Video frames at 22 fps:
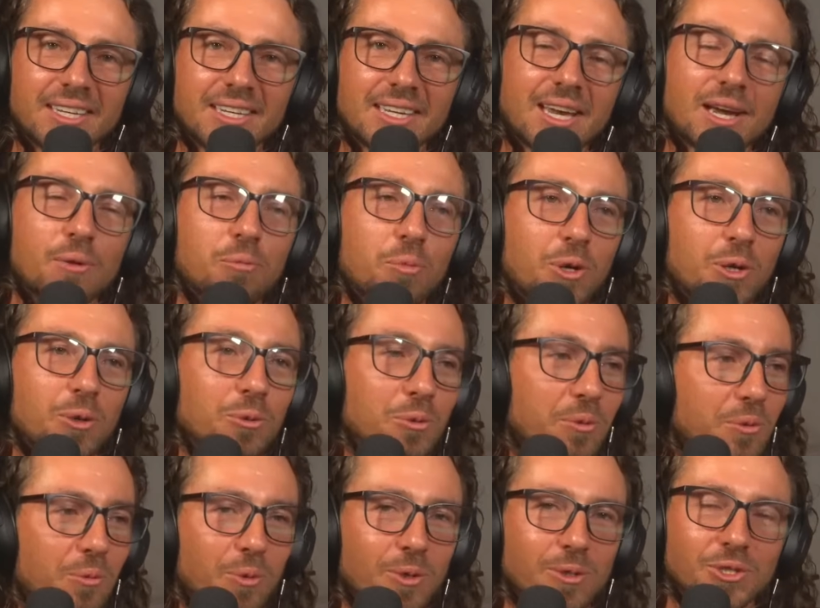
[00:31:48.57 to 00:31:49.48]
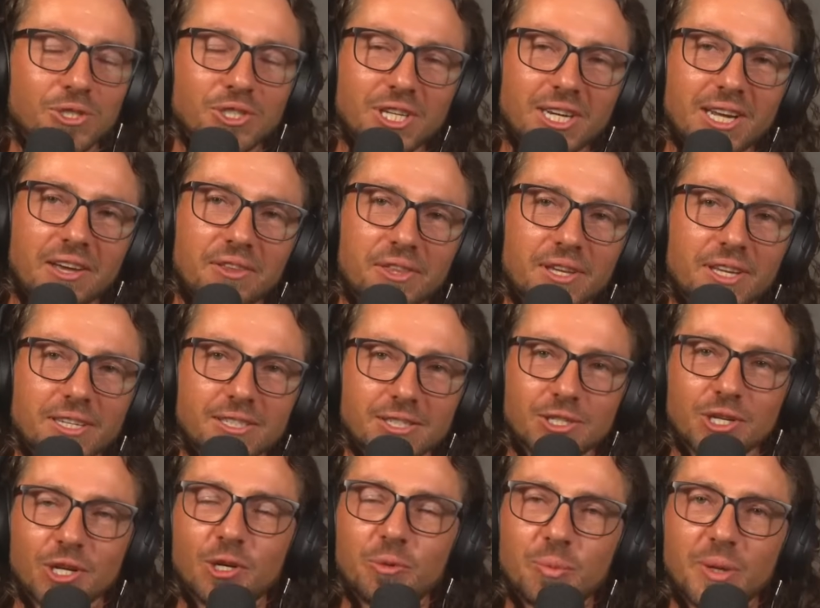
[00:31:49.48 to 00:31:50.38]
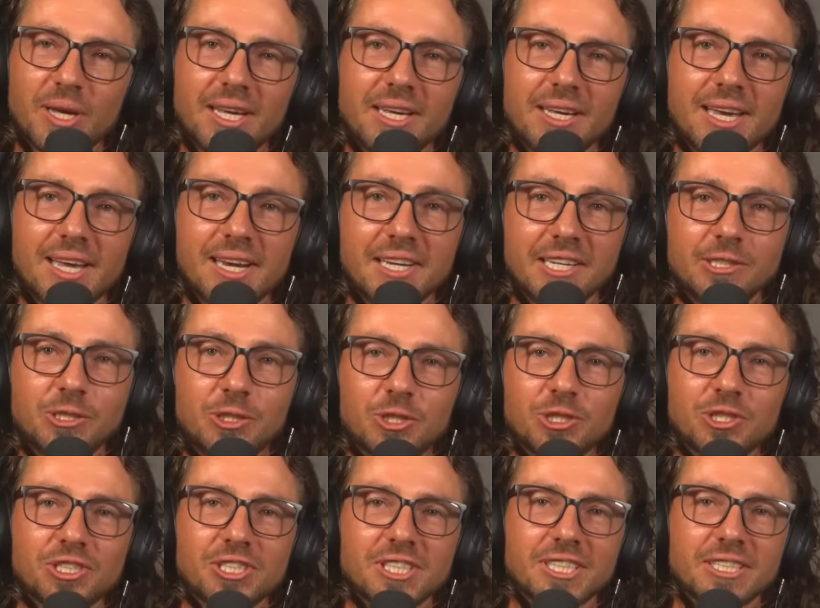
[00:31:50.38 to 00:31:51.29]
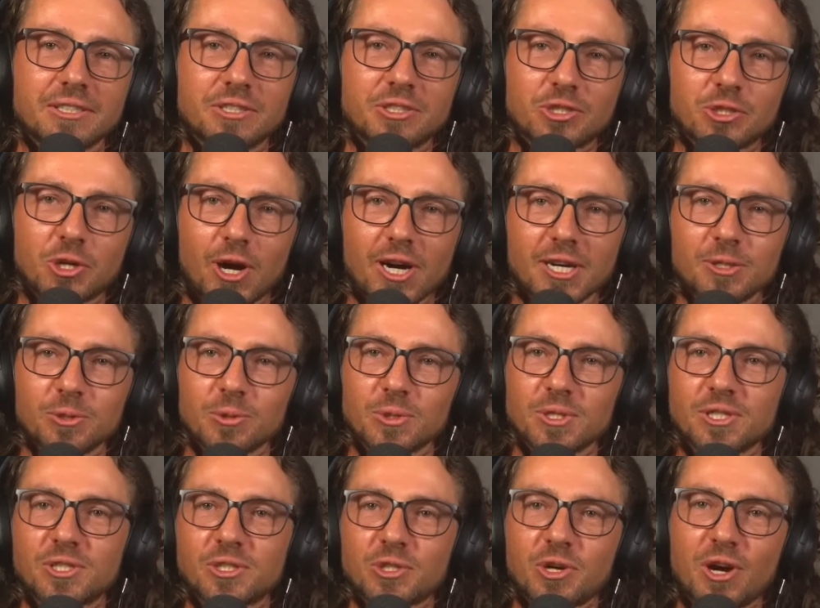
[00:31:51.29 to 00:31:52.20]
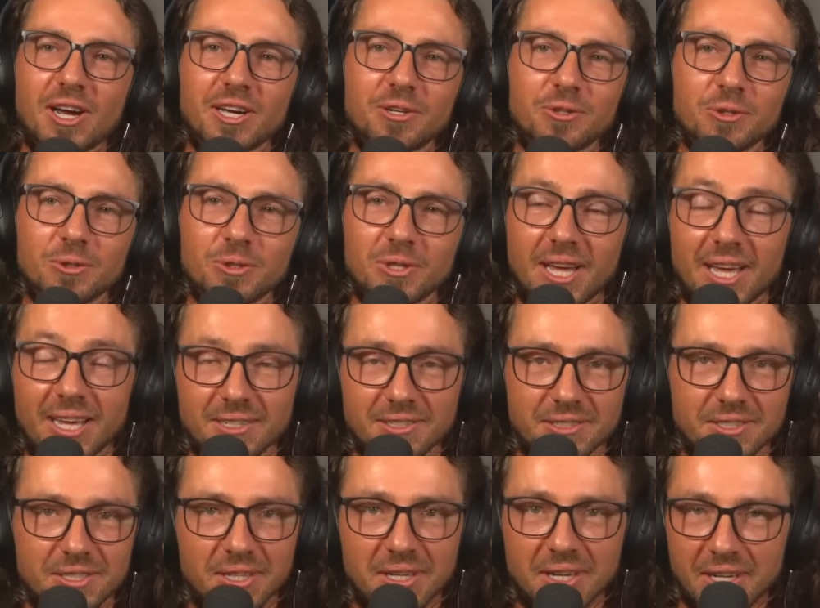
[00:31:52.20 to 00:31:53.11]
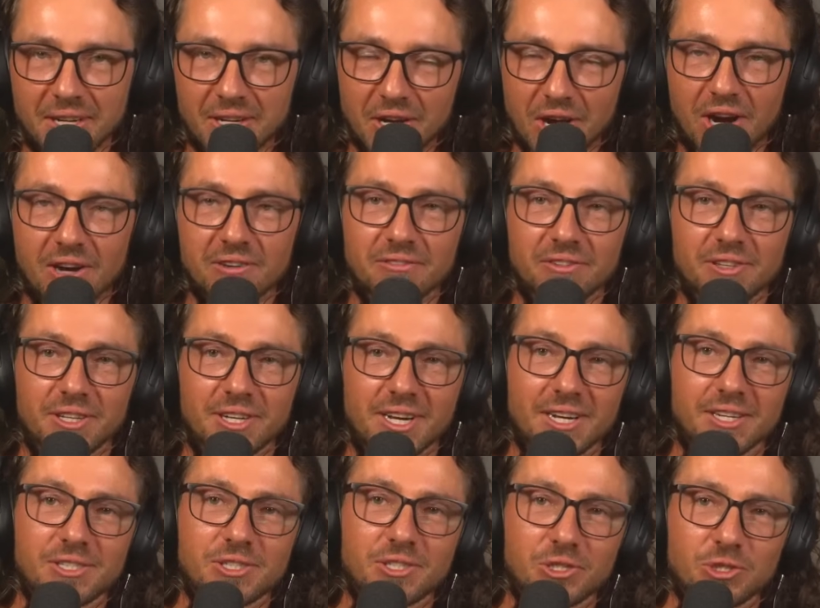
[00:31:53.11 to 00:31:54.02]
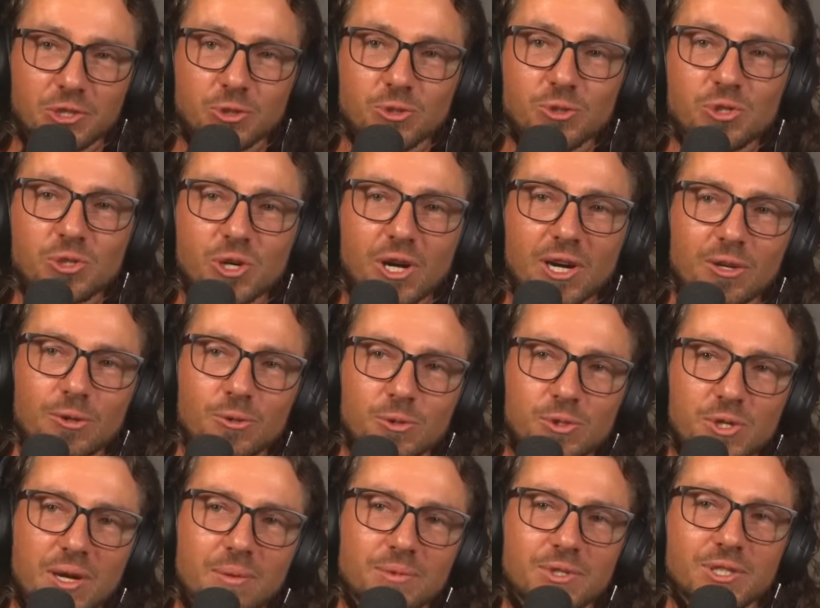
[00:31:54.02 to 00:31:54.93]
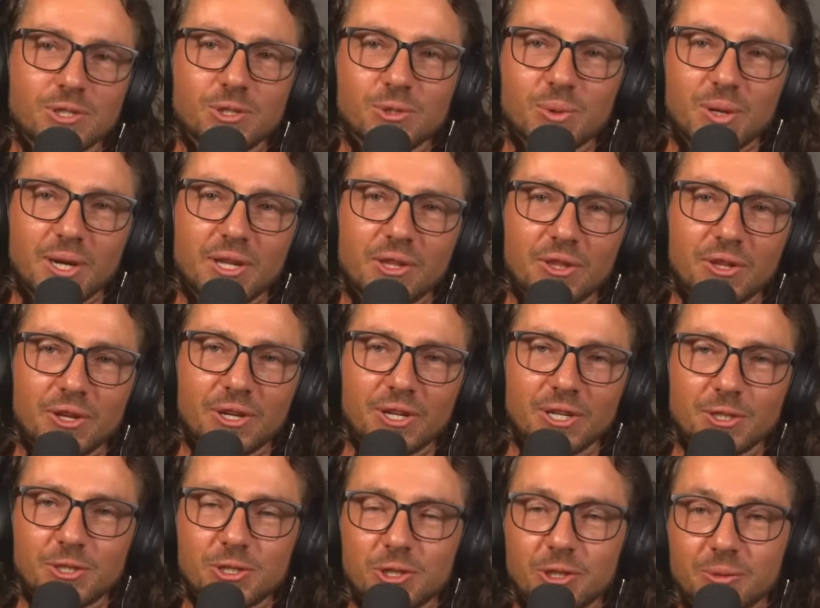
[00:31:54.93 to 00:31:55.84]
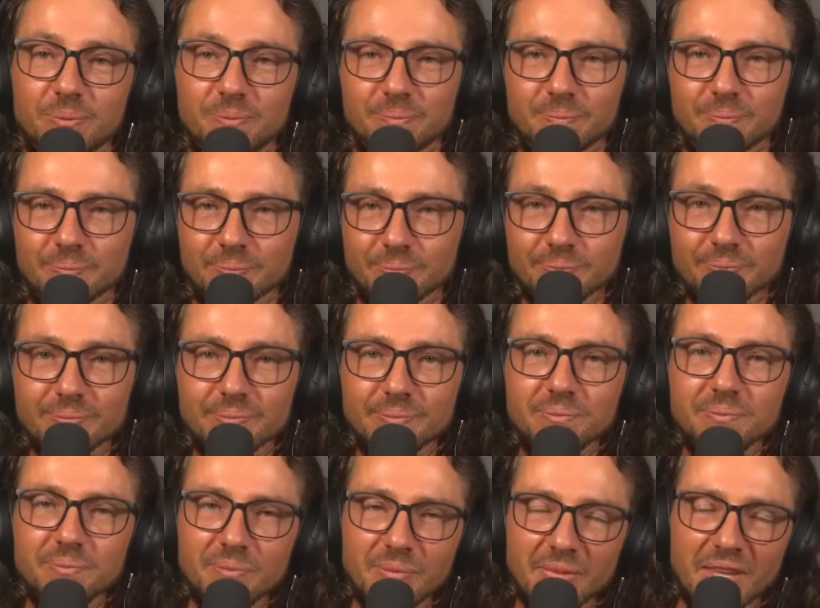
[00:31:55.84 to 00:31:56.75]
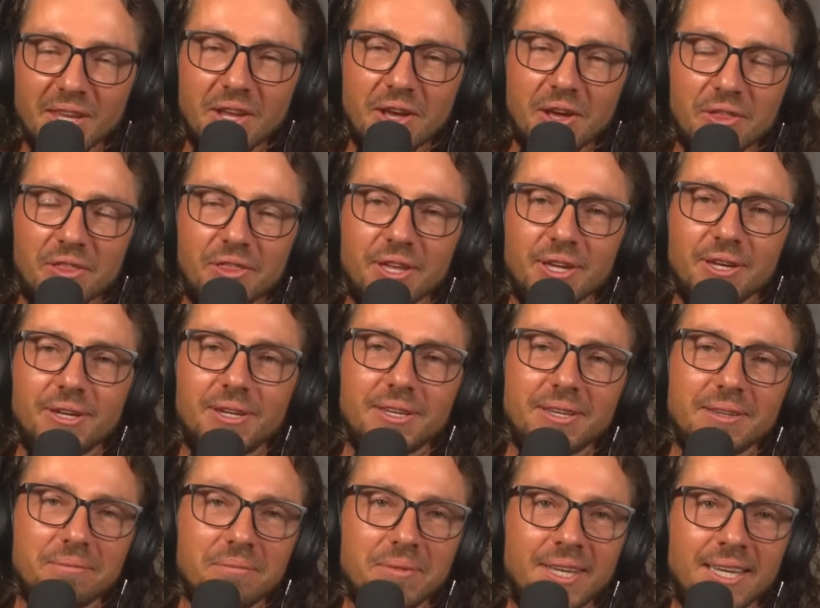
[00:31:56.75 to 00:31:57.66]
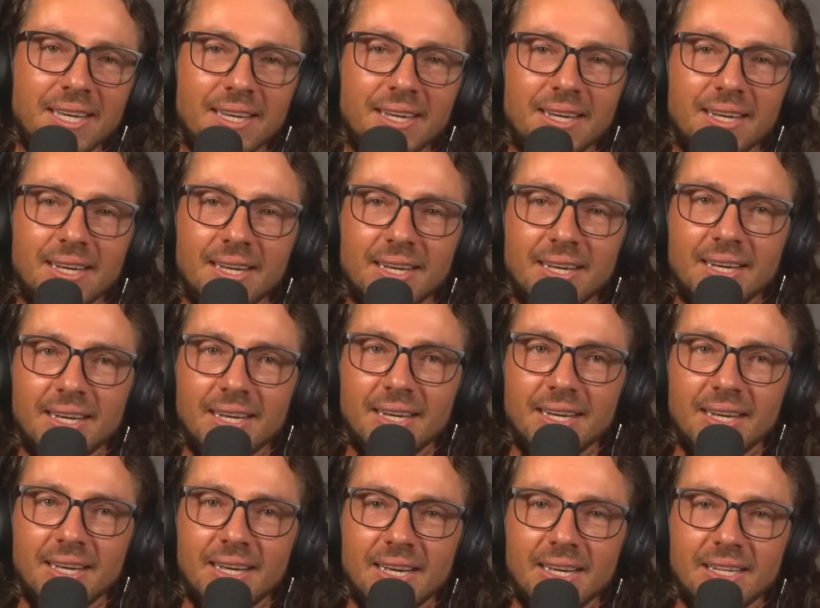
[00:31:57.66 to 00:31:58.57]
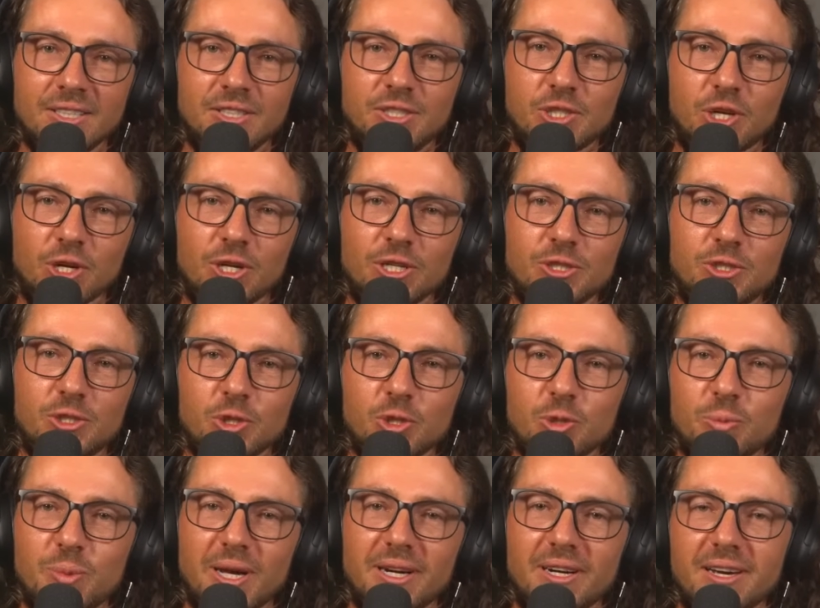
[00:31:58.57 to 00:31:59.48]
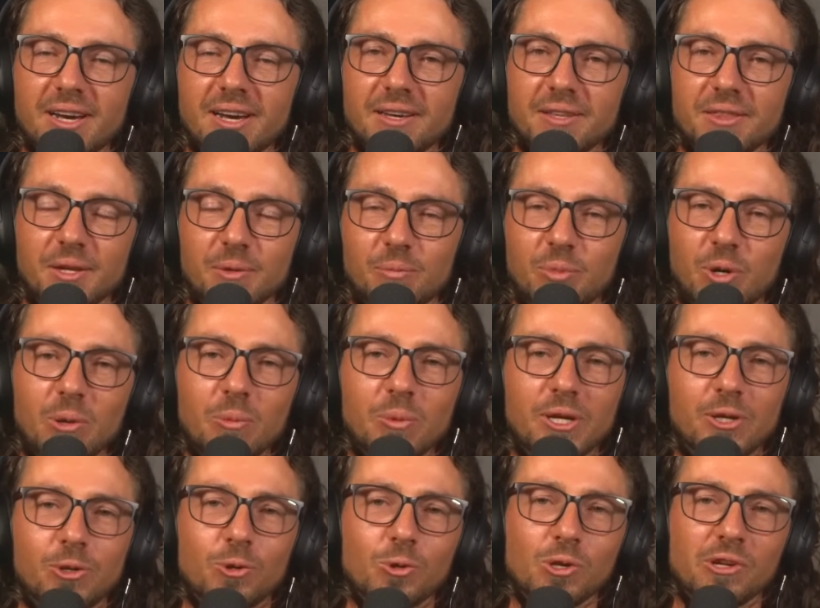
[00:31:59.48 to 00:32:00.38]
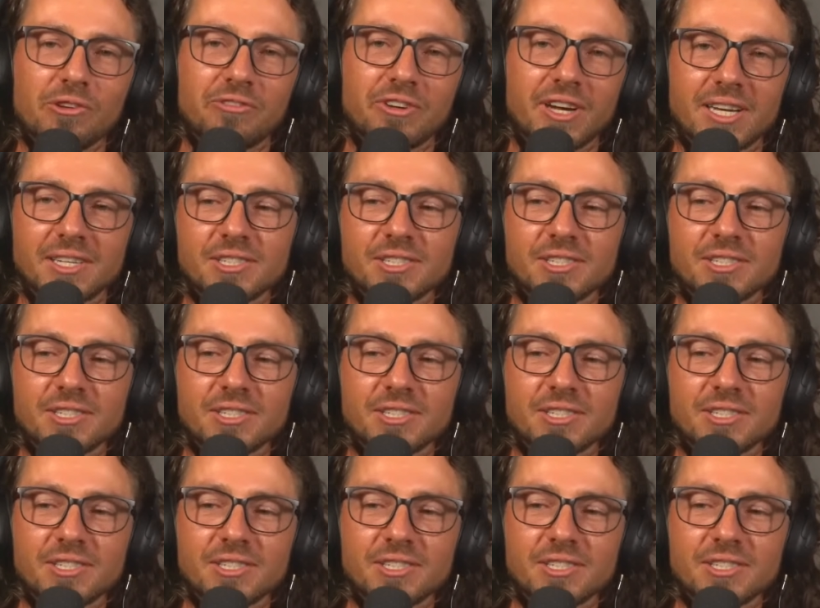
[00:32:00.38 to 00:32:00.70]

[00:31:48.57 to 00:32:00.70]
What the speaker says: Yeah, we'll see. I think it's going to be an interesting cycle, this cycle, and over the next 2 cycles up to 2032. I think it's going to do better than probably all of